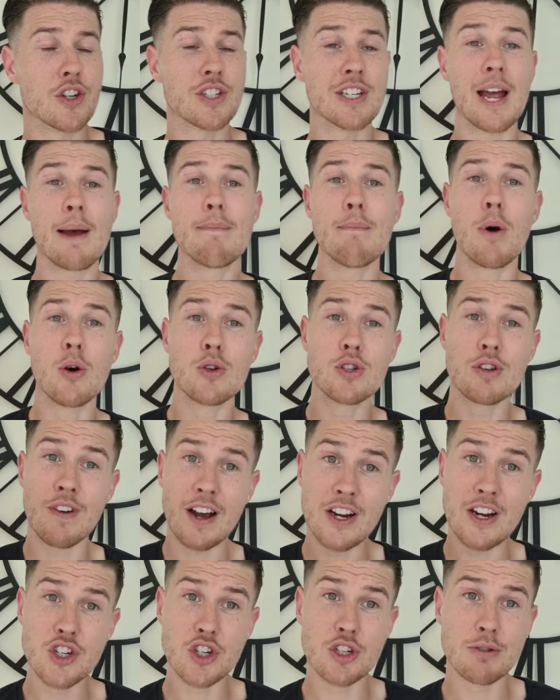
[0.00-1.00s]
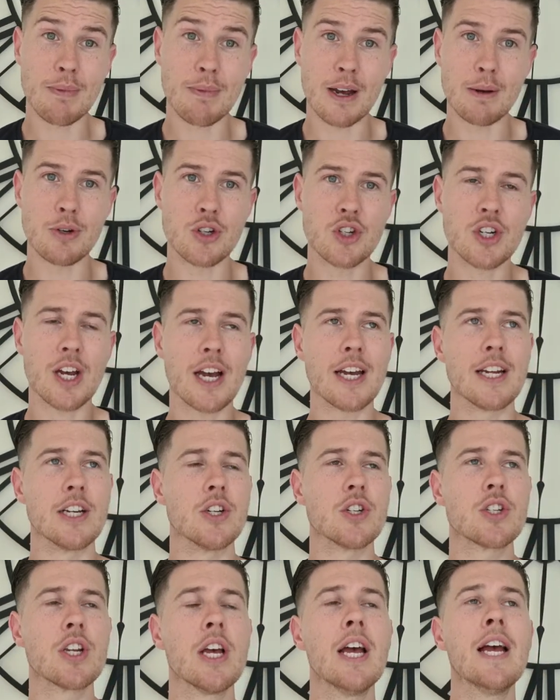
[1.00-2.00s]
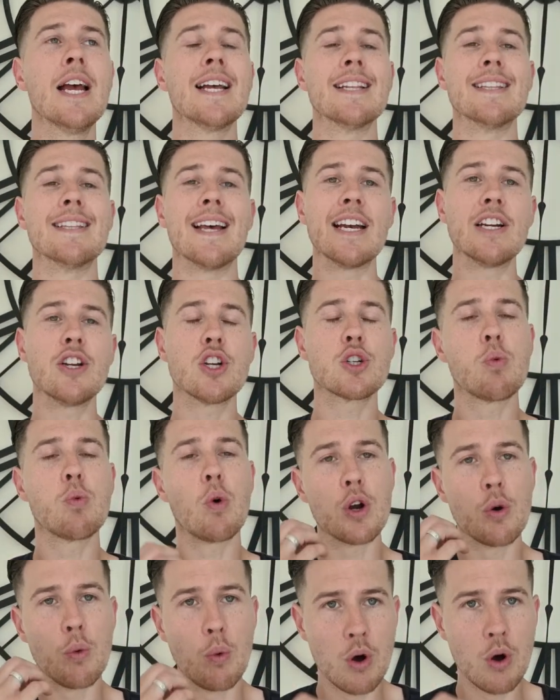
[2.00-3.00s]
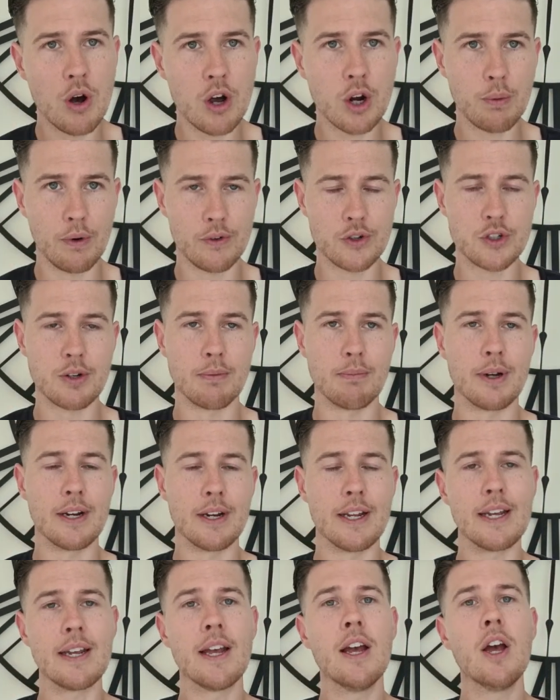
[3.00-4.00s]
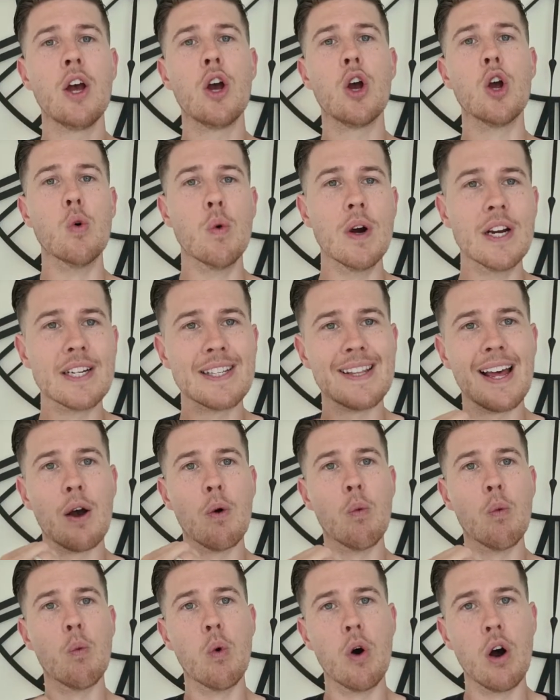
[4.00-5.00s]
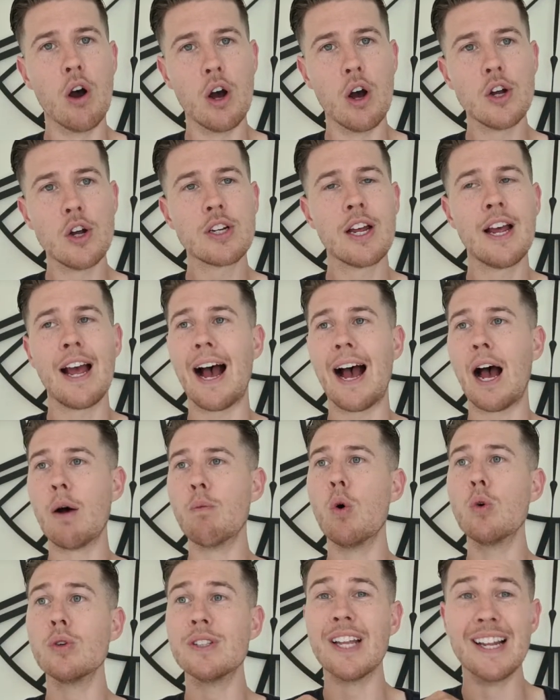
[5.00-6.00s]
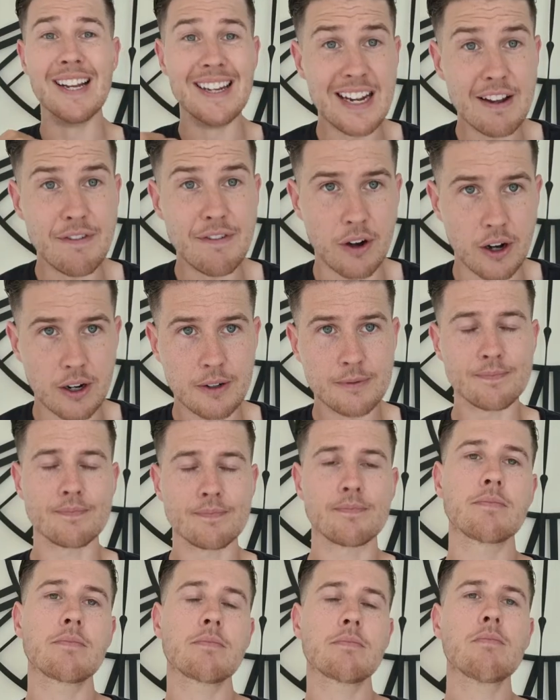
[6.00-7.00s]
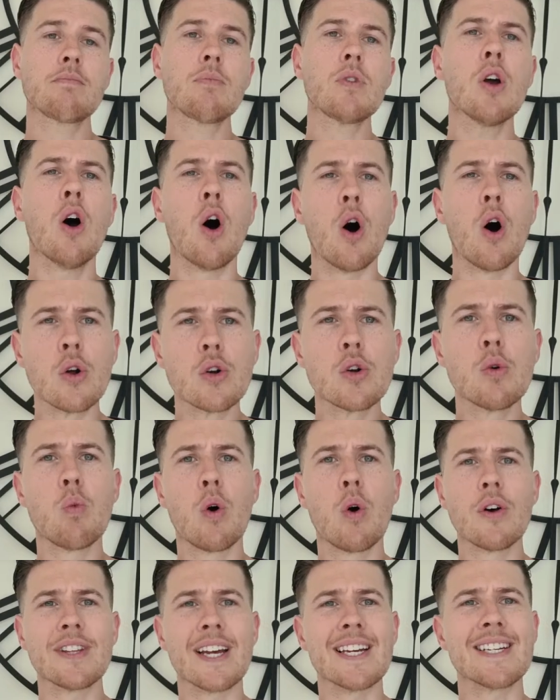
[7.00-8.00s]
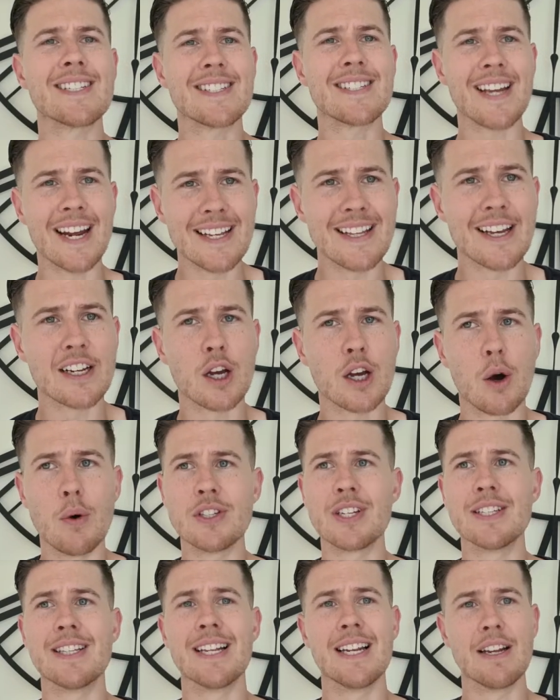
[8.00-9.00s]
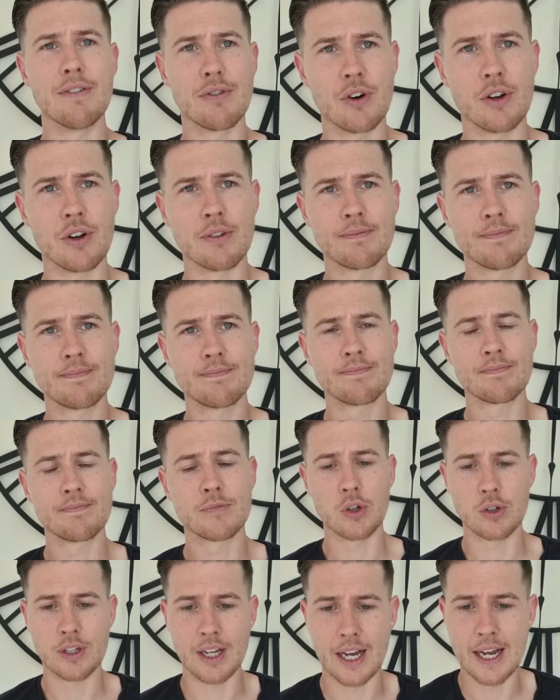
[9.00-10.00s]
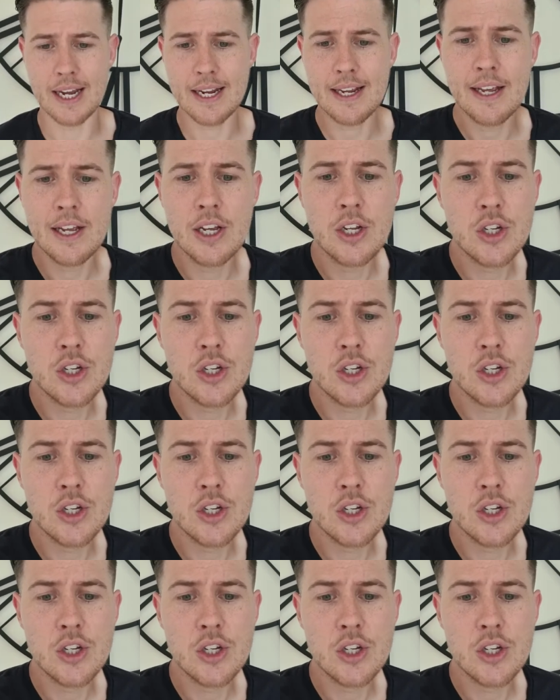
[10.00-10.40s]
So their motivations may be changed. They just want to work with somebody who is their word and will deliver on what they say they're going to deliver on, okay?